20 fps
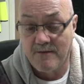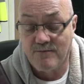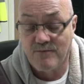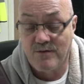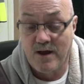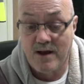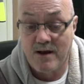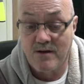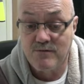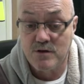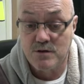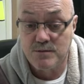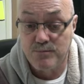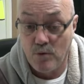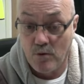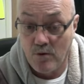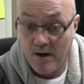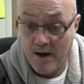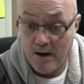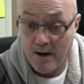In fact, we just
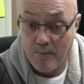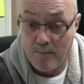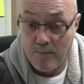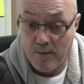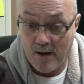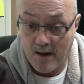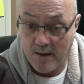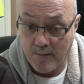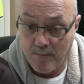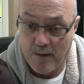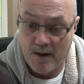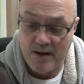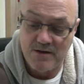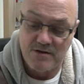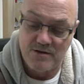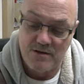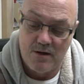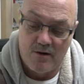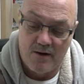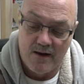brought out plain
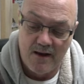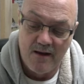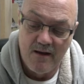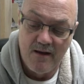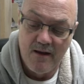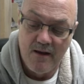base light,